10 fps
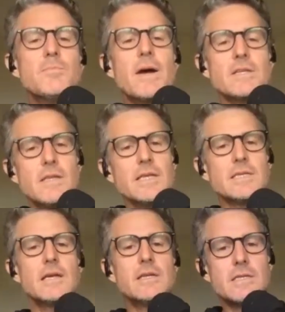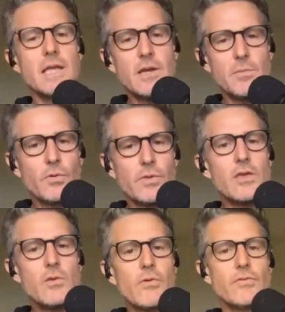much less understandable that
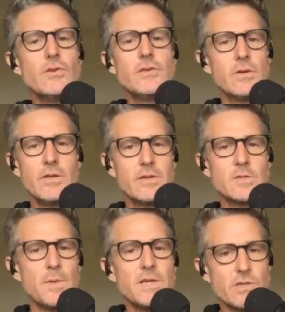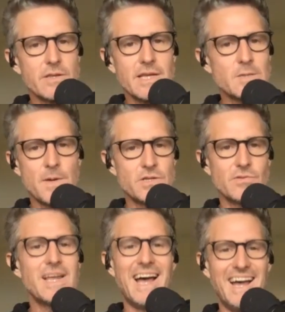you refuse to do the speech on their special
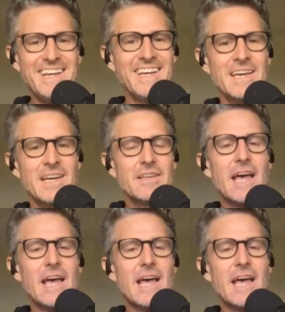day. Yeah.